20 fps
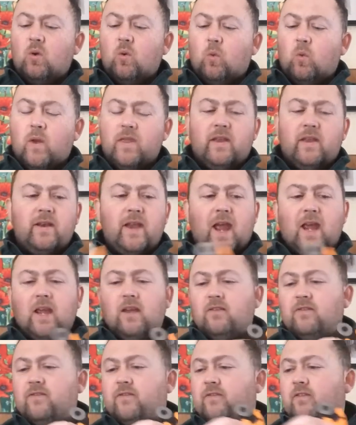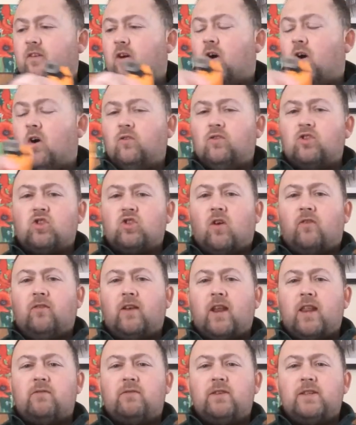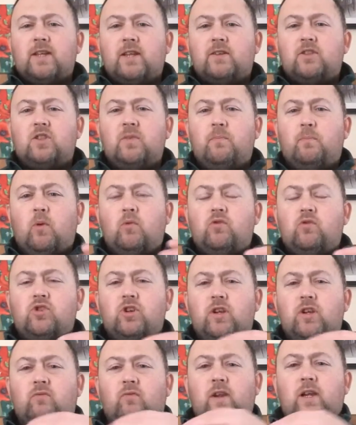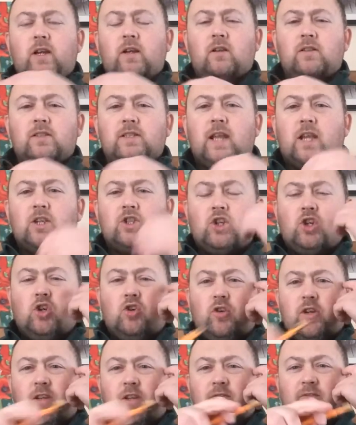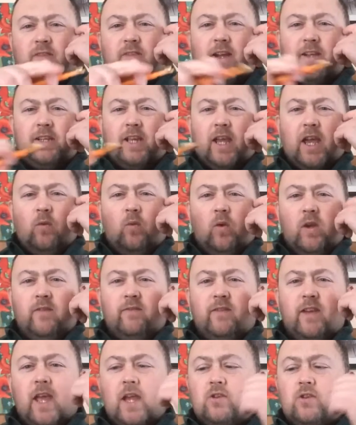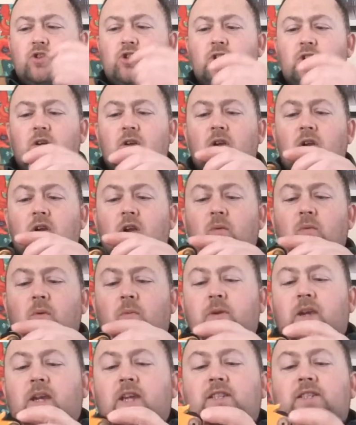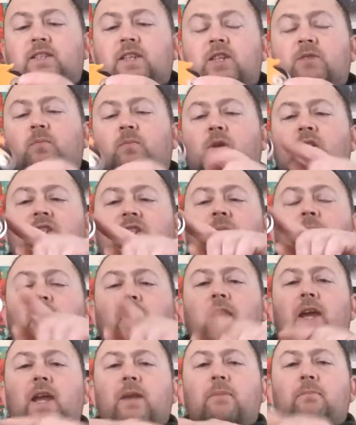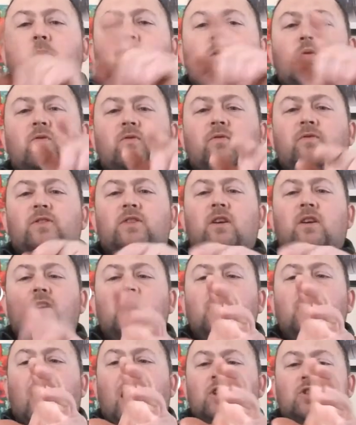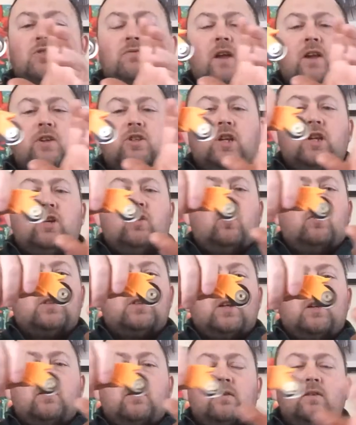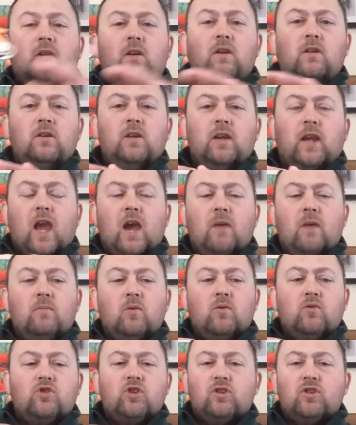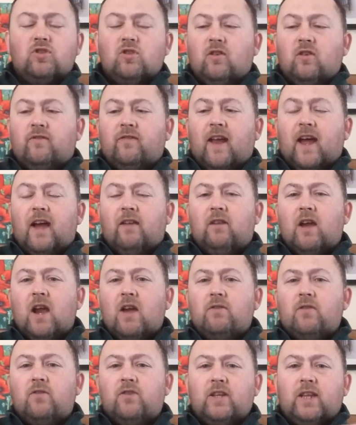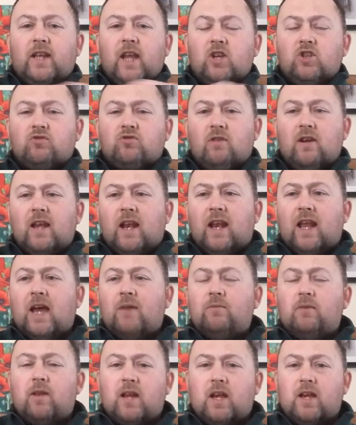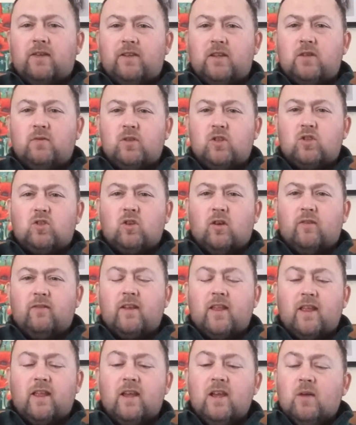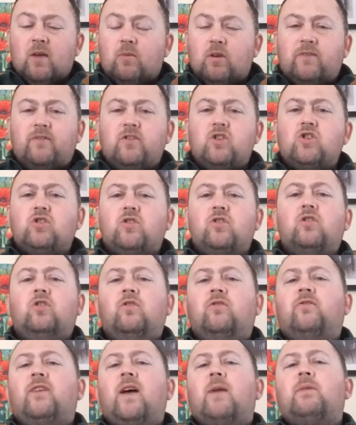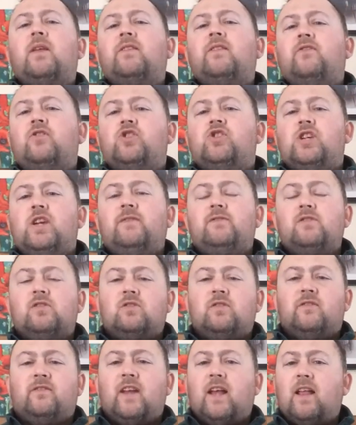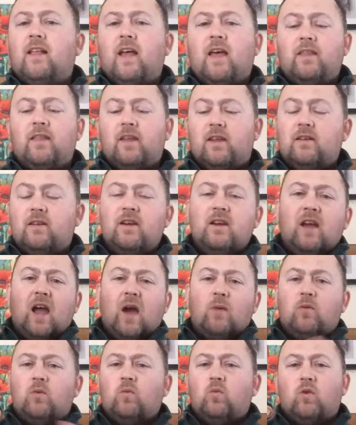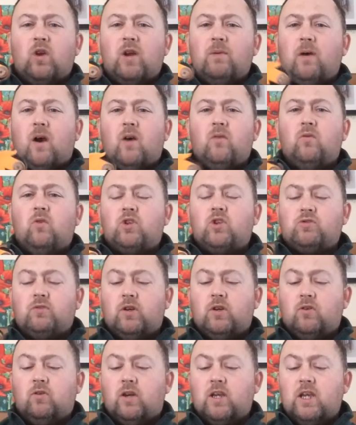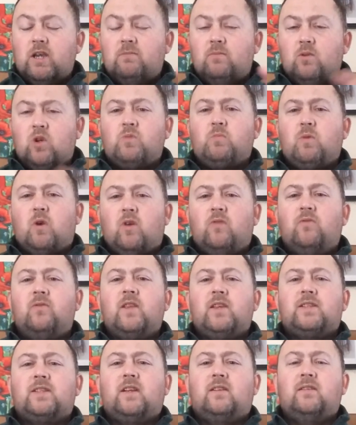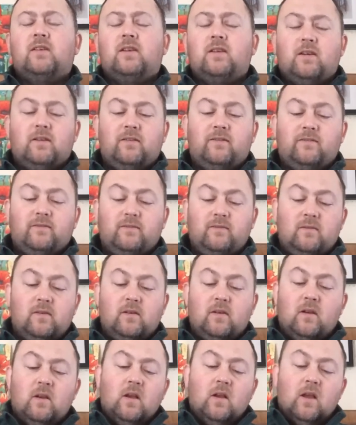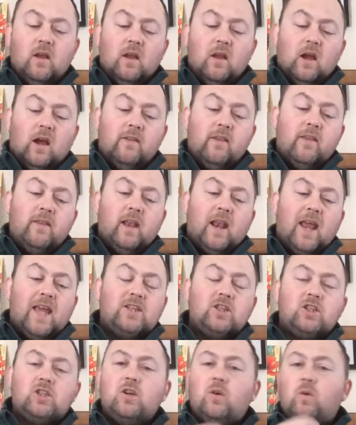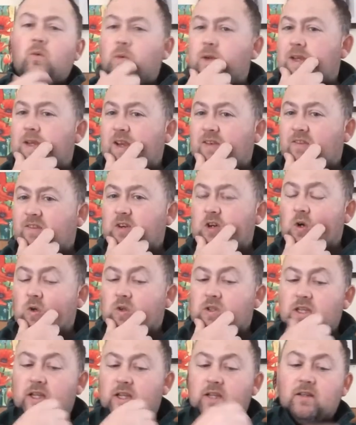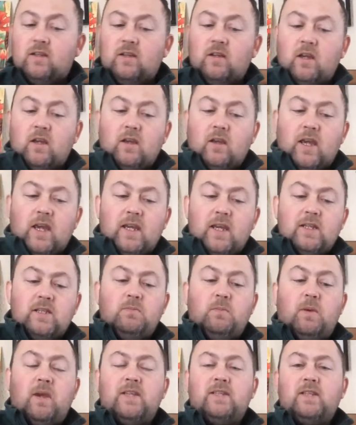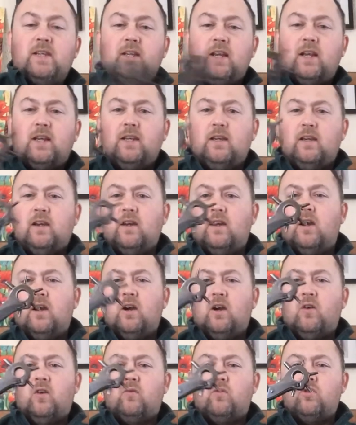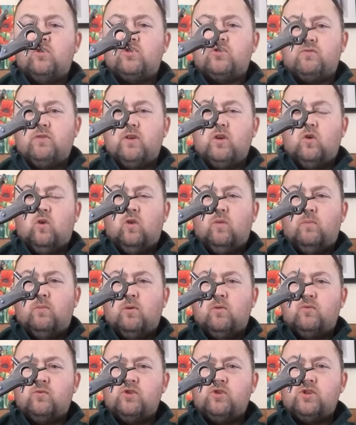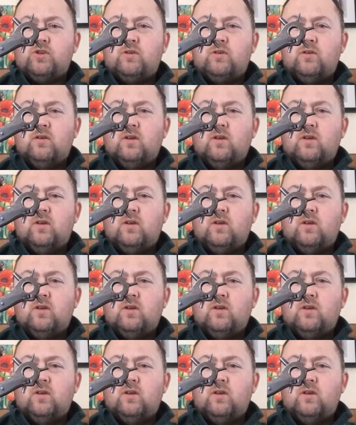with a knife on soft leather. It tends to bunch and it wrinkles, and as you cut you'll find you get a wavy edge. But because the blade moves as you're actually cutting, you get a much sort of flatter area and you'll get a straighter line with that if you're doing soft leather. But if you're just going to cut firm leather for sheaves and stuff like that, then I wouldn't worry about a rotary cutter. You're much better off with a Stanley knife. And then the last tool we need for cutting is basically a rotary hole punch.